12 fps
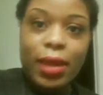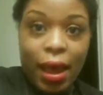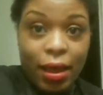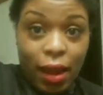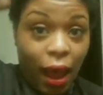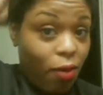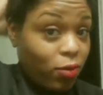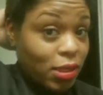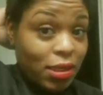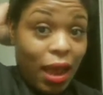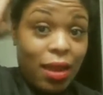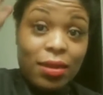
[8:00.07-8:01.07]
And I
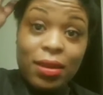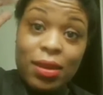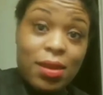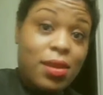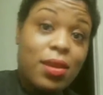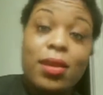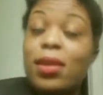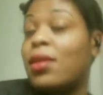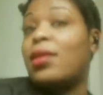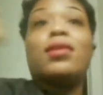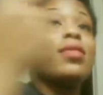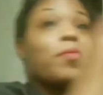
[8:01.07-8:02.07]
was not looking
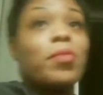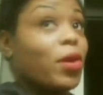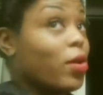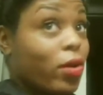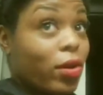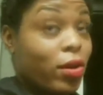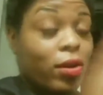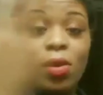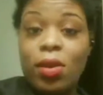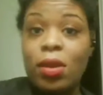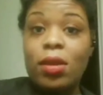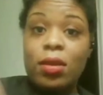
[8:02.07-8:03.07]
in the mirror,
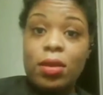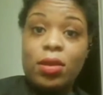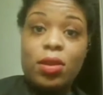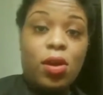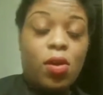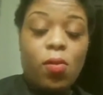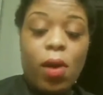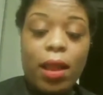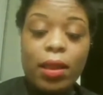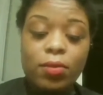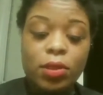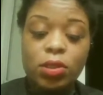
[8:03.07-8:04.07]
you know,
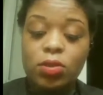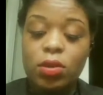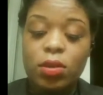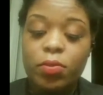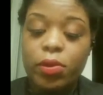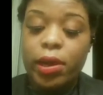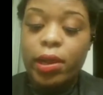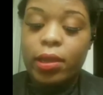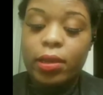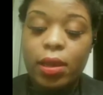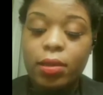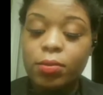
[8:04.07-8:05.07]
while I was doing the braid.
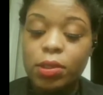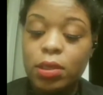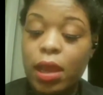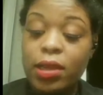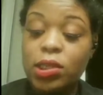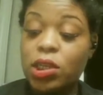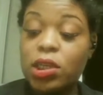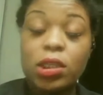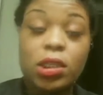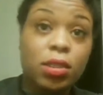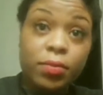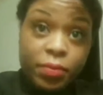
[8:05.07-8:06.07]
I
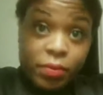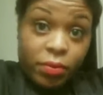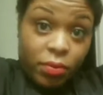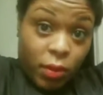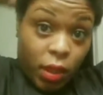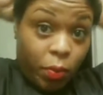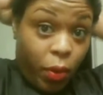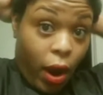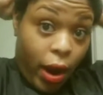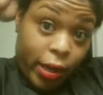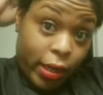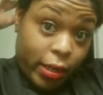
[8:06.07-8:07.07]
just
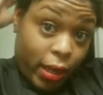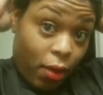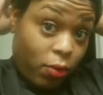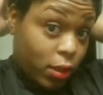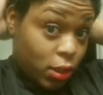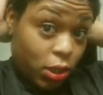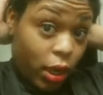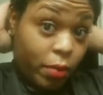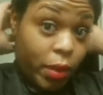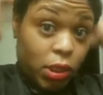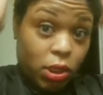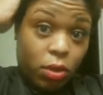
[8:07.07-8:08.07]
parted. I wasn't
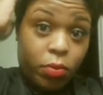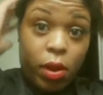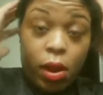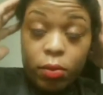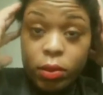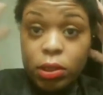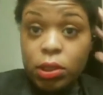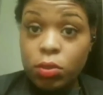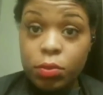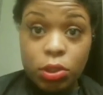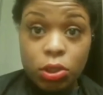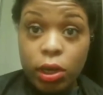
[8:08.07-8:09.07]
trying to make sure the part was
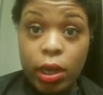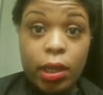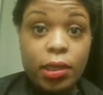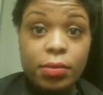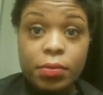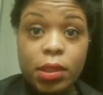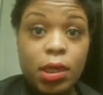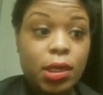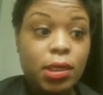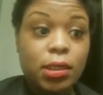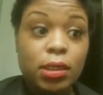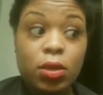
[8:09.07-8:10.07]
super straight
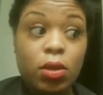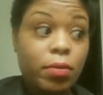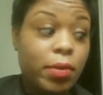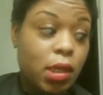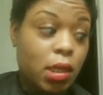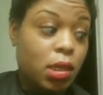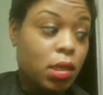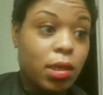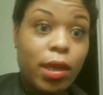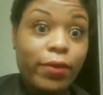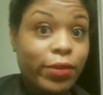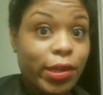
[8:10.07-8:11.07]
because it's going to be
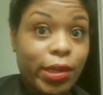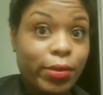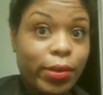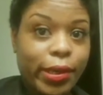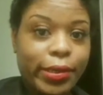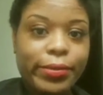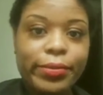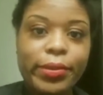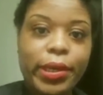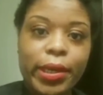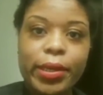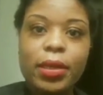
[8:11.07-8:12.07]
covered anyway.
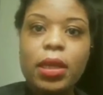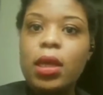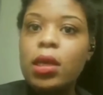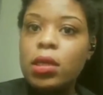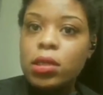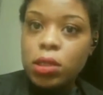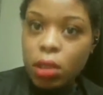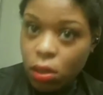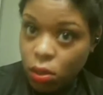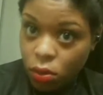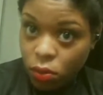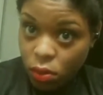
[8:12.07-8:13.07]
Okay?
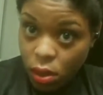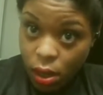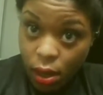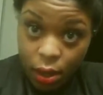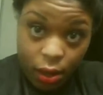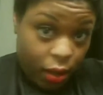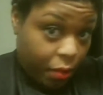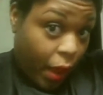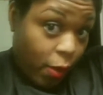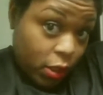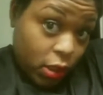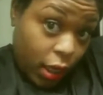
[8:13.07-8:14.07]
So,
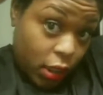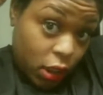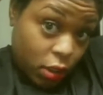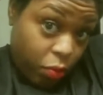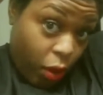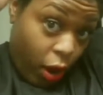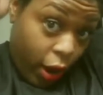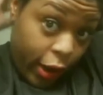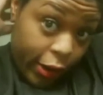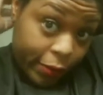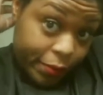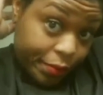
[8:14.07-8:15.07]
I just
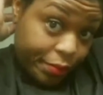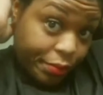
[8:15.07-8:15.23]
part.